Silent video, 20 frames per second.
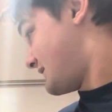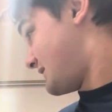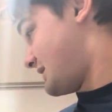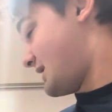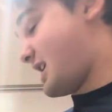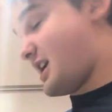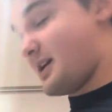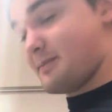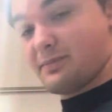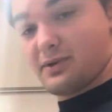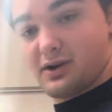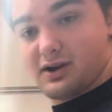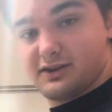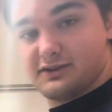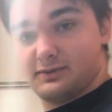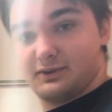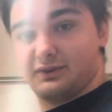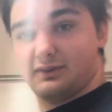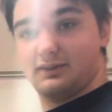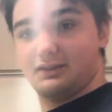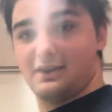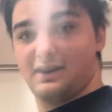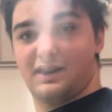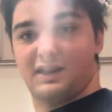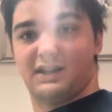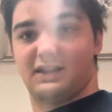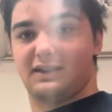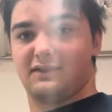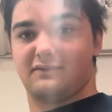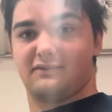The I part is
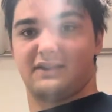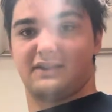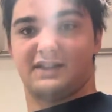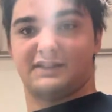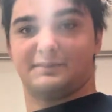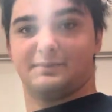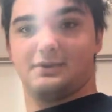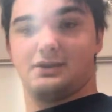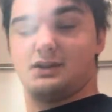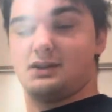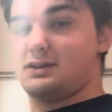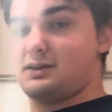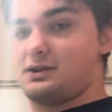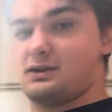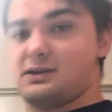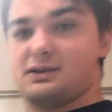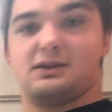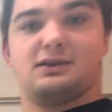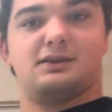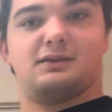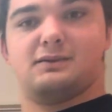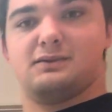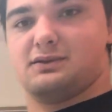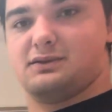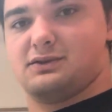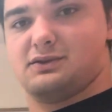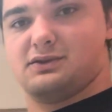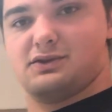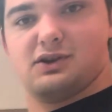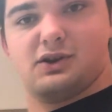misleading. Investment.
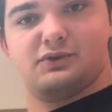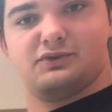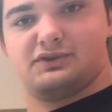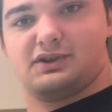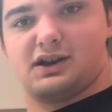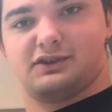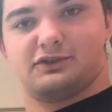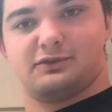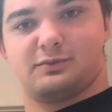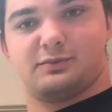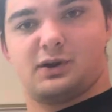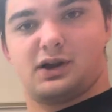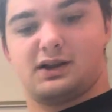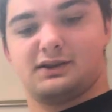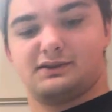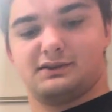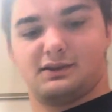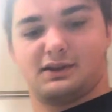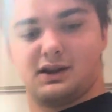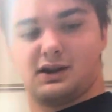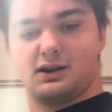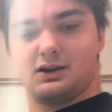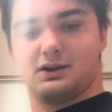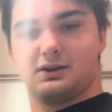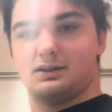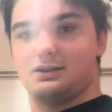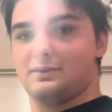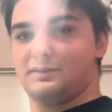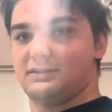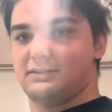No stocks or bonds in there.
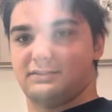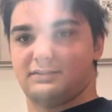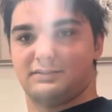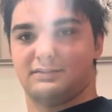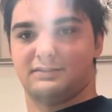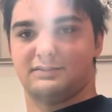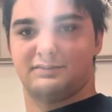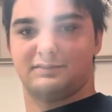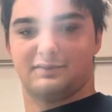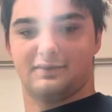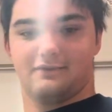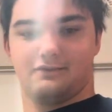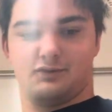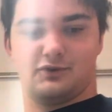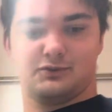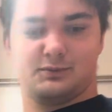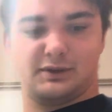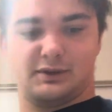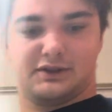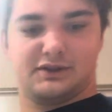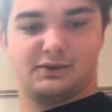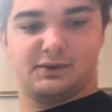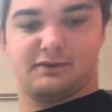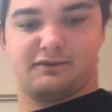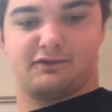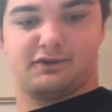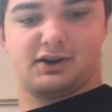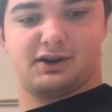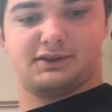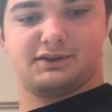Confused me too at
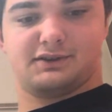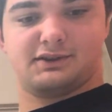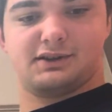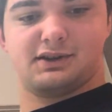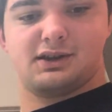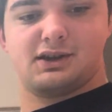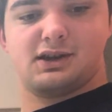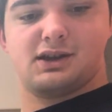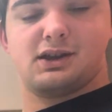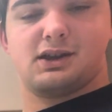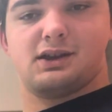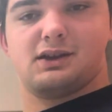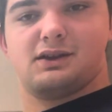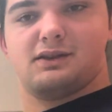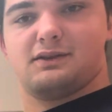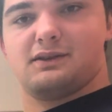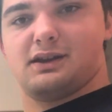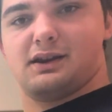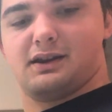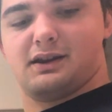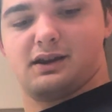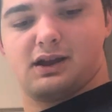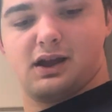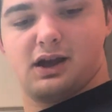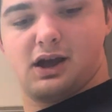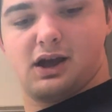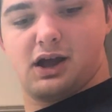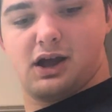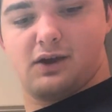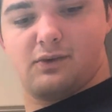first.
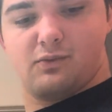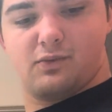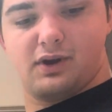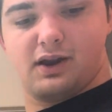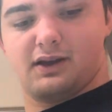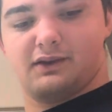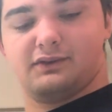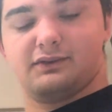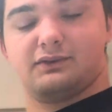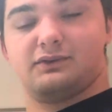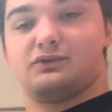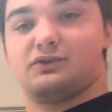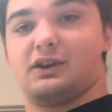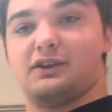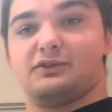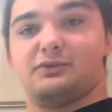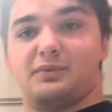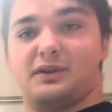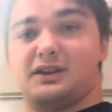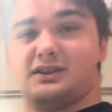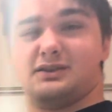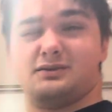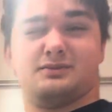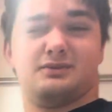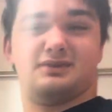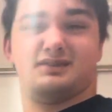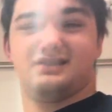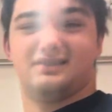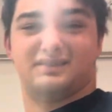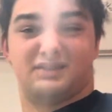And what else?
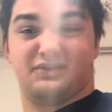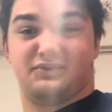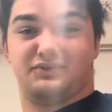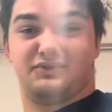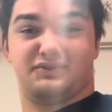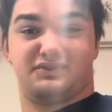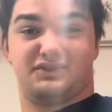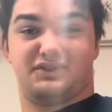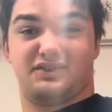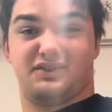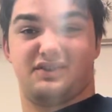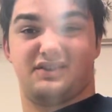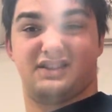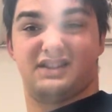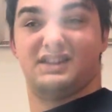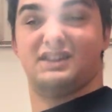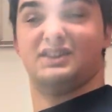Transportation, Social Security